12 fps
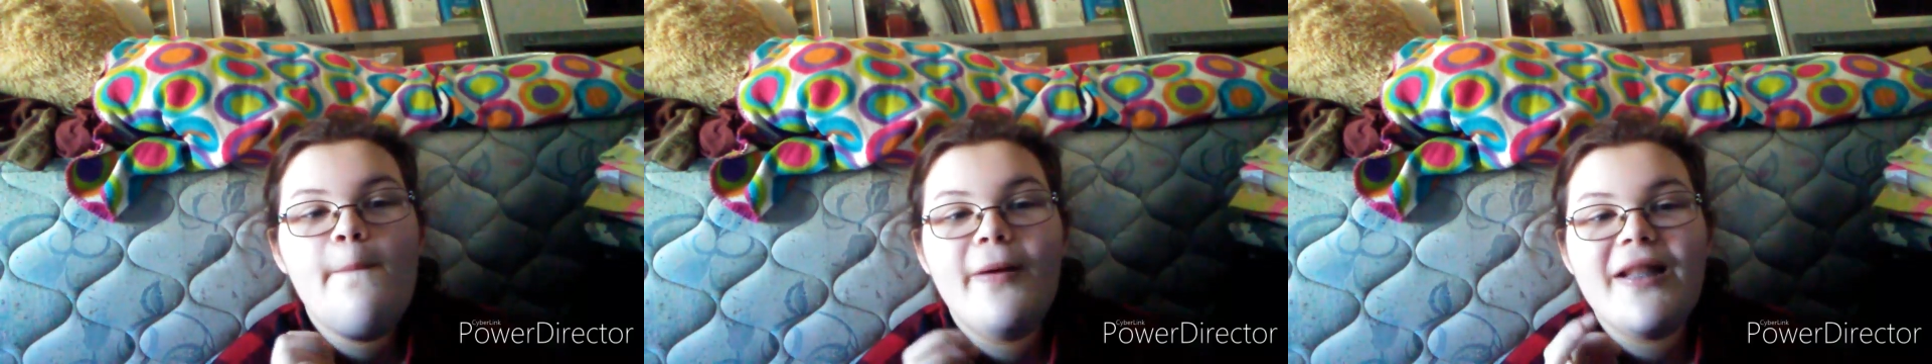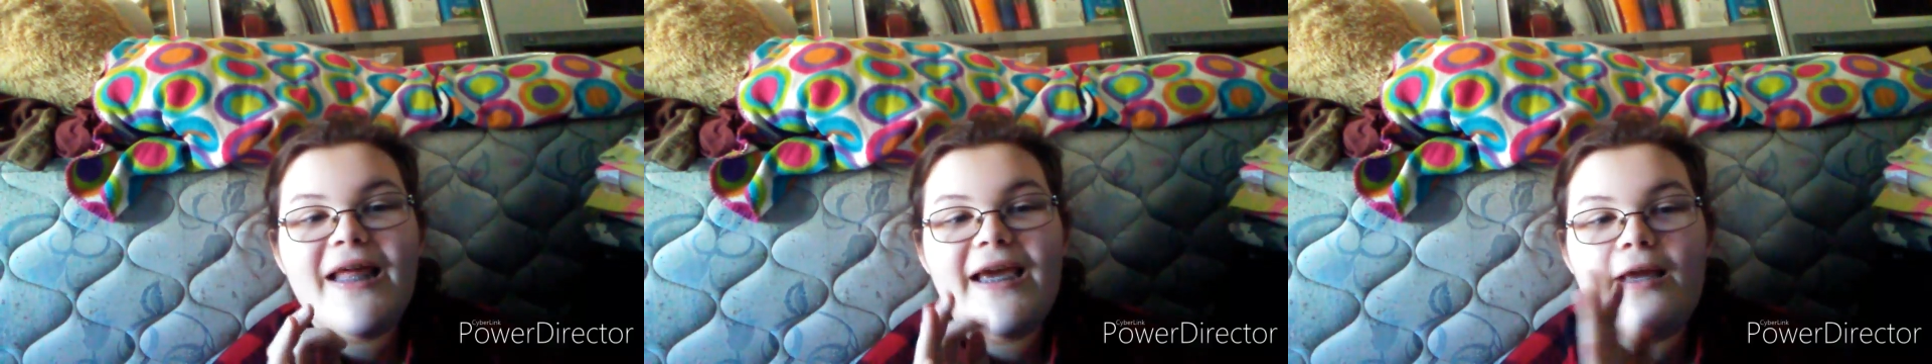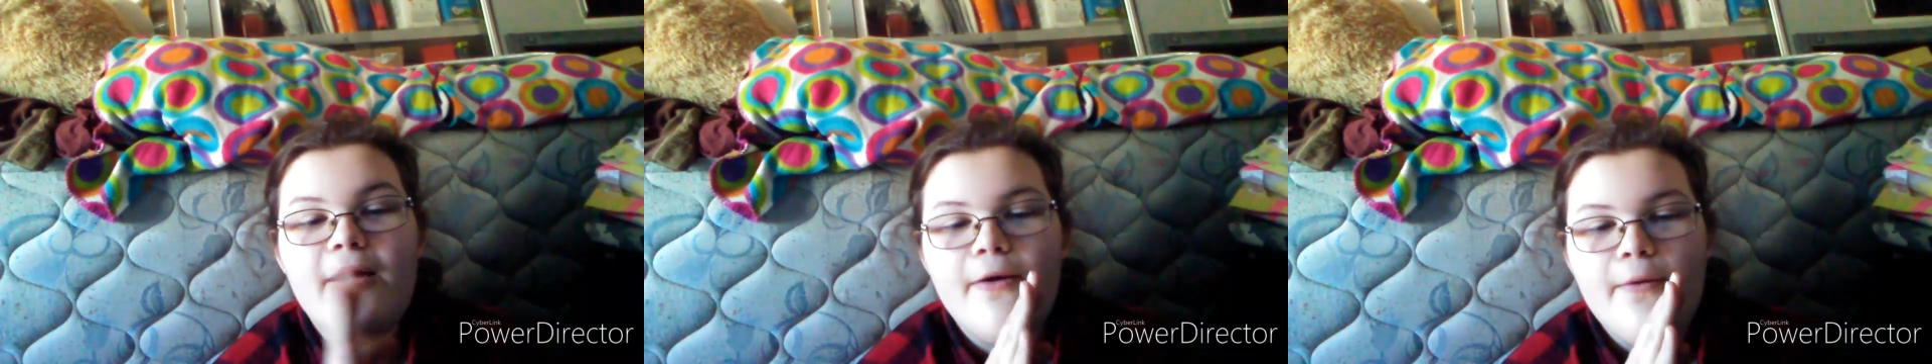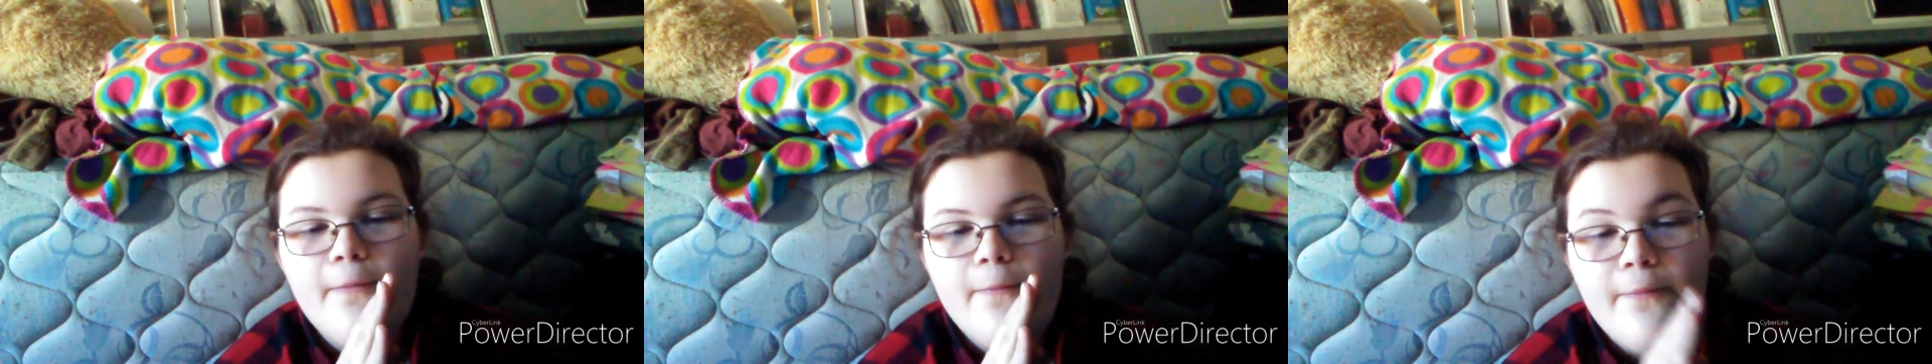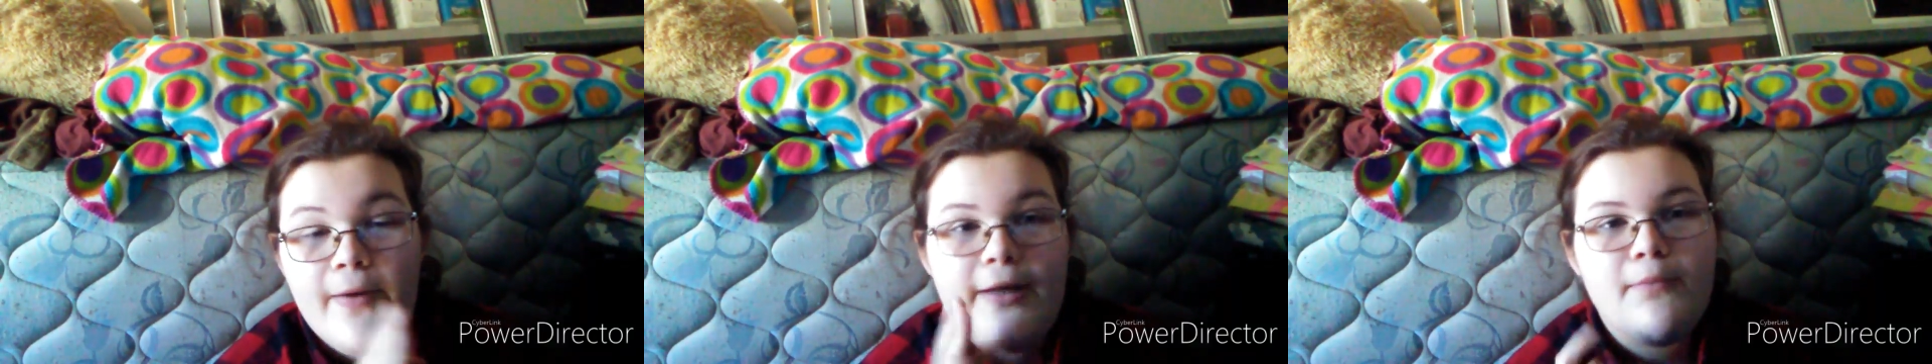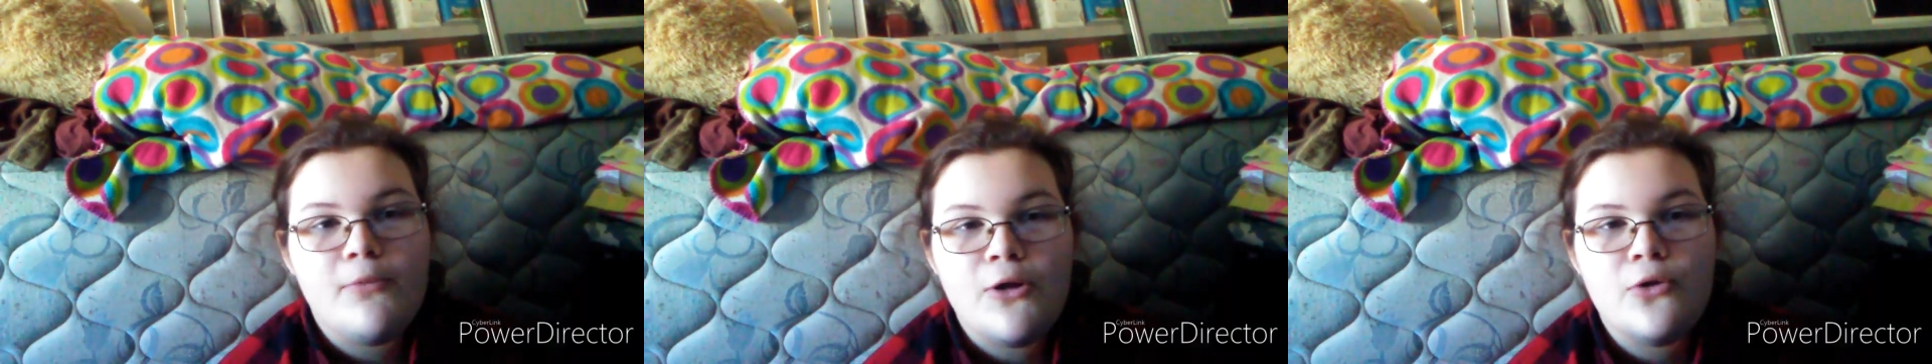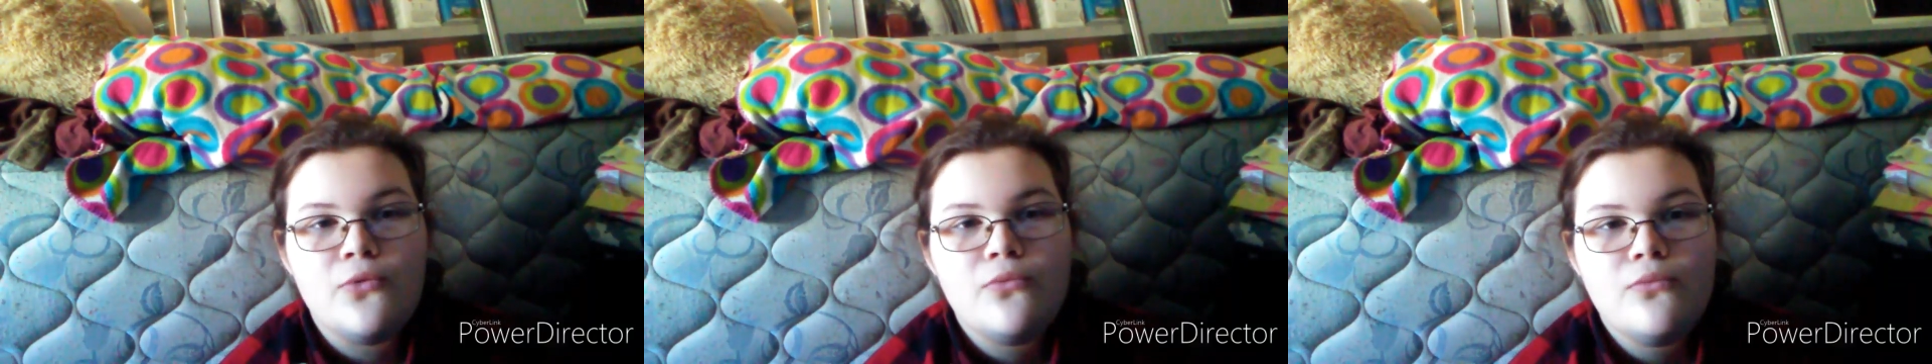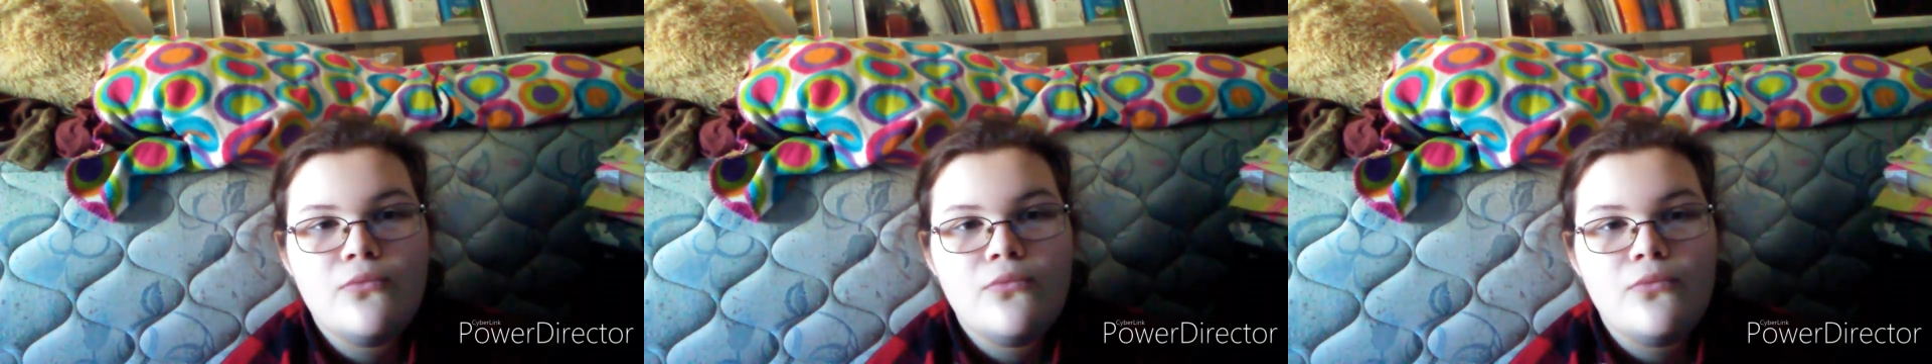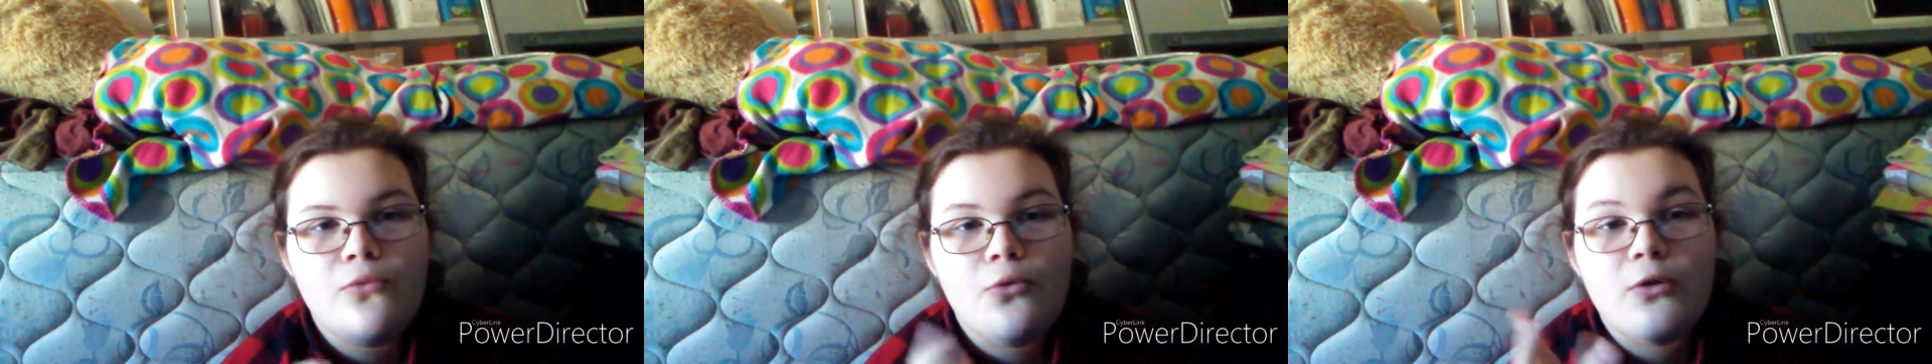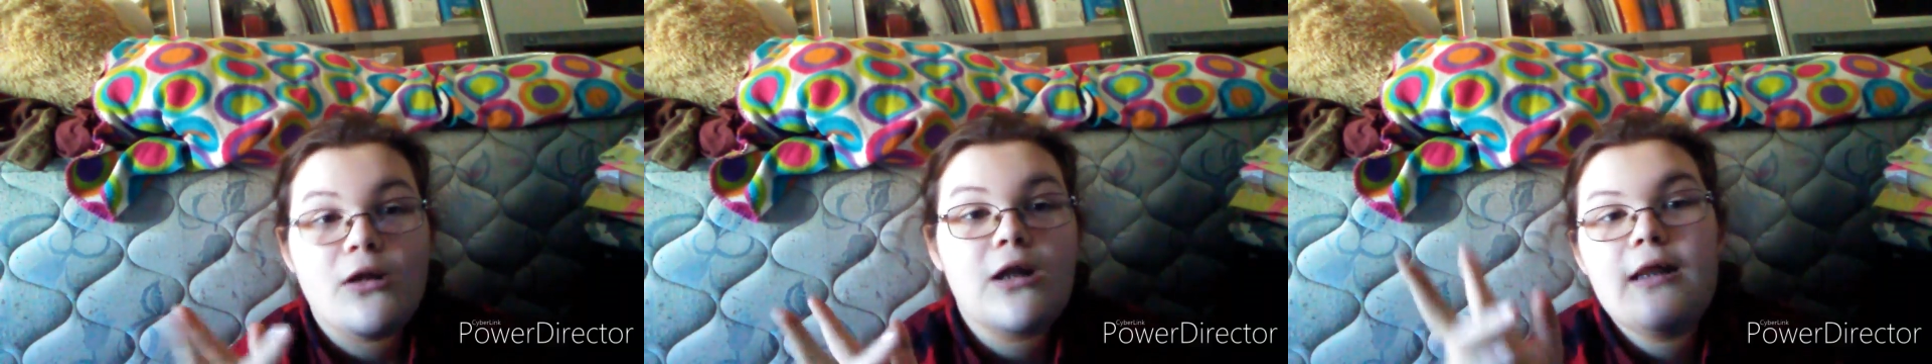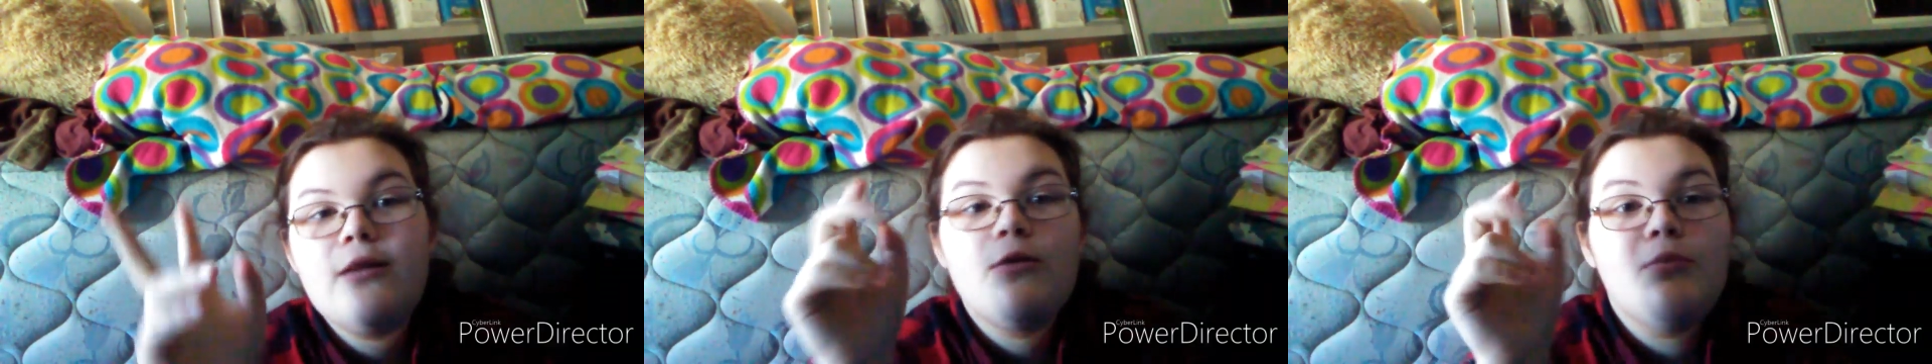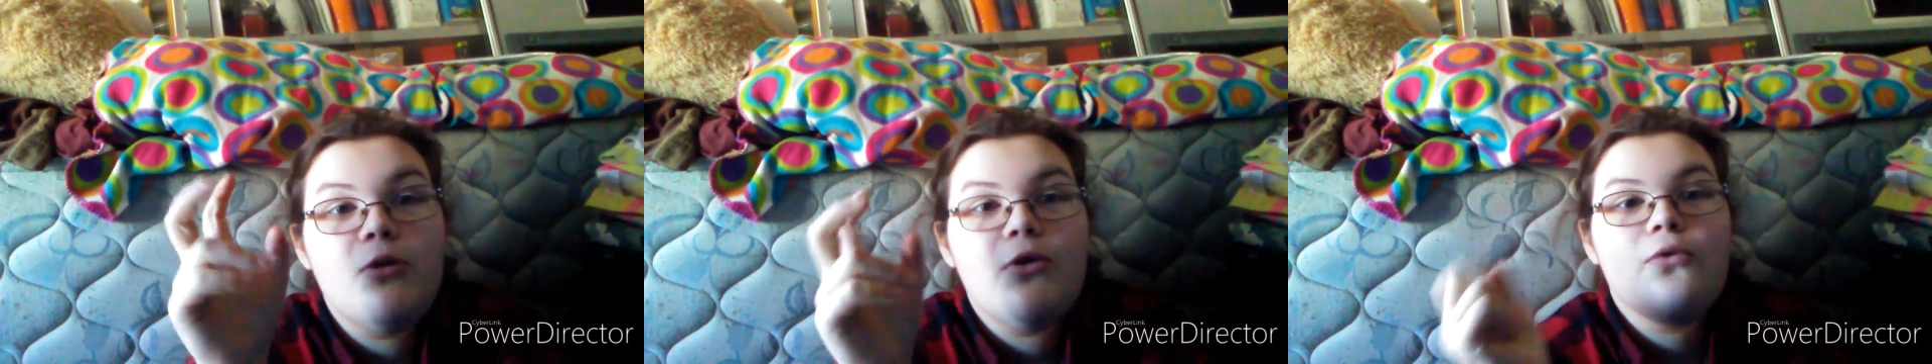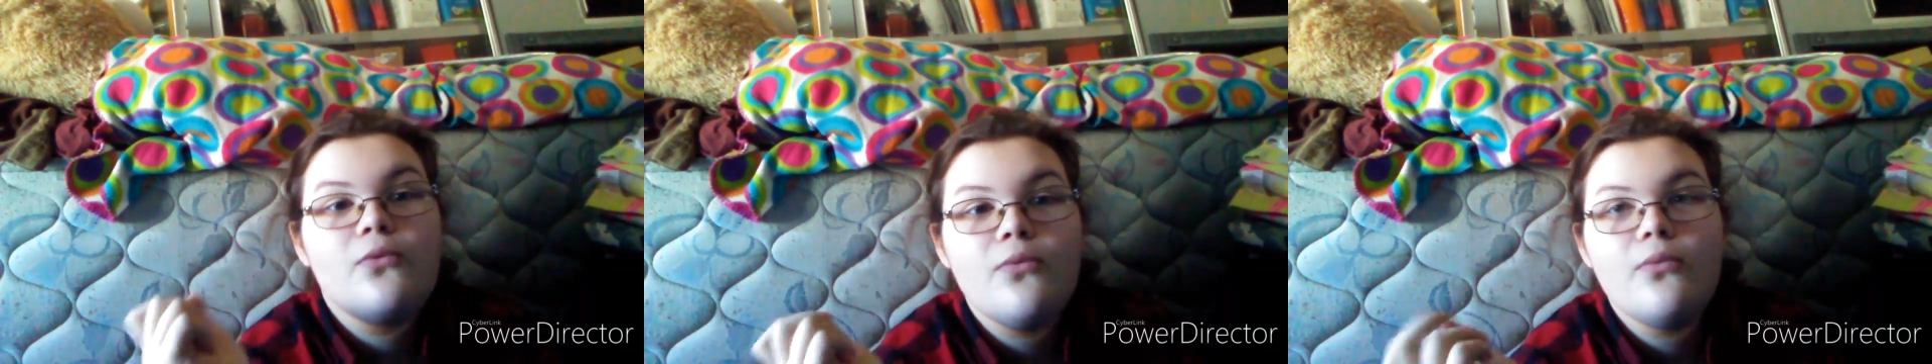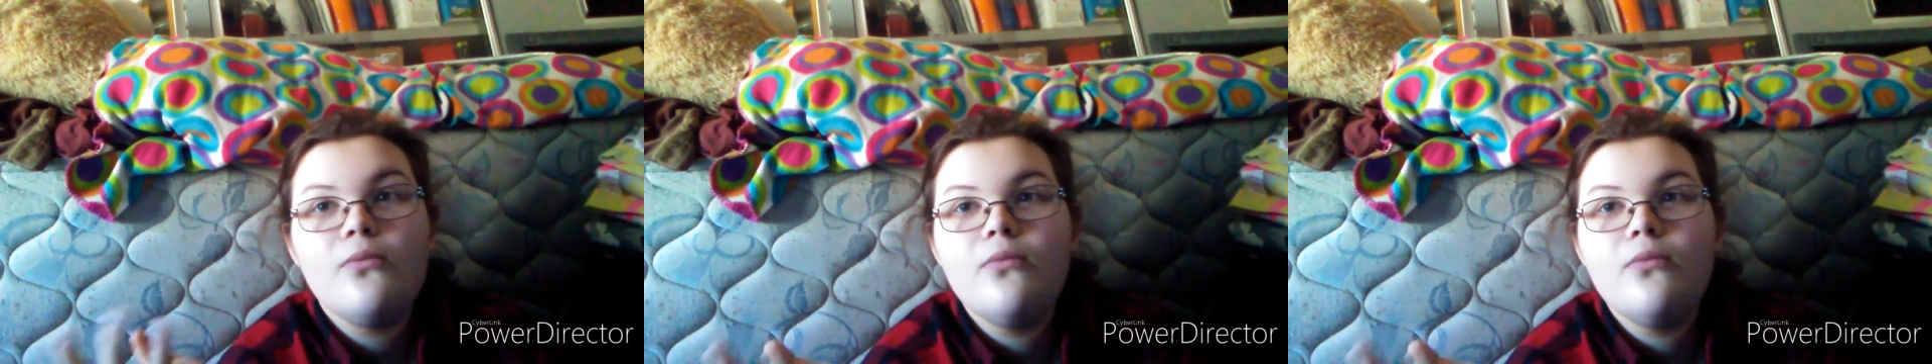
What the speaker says: But like red and blue, or the blue,